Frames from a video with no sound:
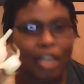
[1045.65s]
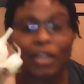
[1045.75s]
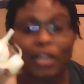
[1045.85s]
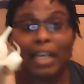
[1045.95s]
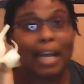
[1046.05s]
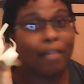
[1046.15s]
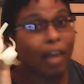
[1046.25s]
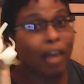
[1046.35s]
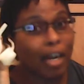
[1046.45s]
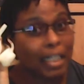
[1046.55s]
You can have
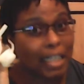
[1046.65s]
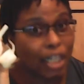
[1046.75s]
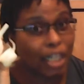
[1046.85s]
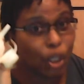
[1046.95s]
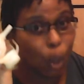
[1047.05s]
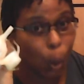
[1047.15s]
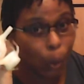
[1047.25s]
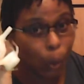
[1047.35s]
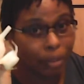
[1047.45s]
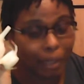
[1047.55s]
garlic tea on its
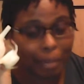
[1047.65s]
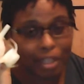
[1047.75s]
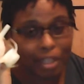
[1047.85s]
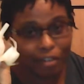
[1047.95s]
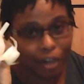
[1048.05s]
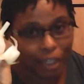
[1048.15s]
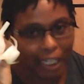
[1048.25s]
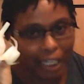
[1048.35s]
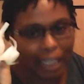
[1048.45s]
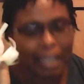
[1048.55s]
own with a bit of
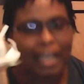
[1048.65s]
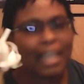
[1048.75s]
honey.